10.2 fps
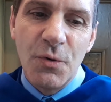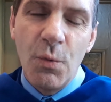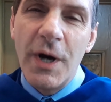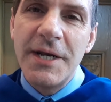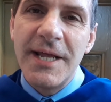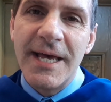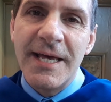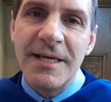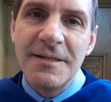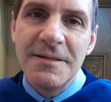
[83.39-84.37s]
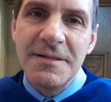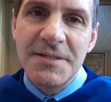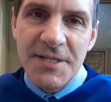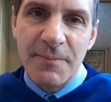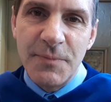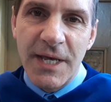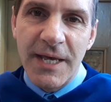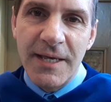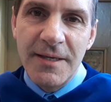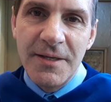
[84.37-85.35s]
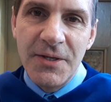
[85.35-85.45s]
one day, someday,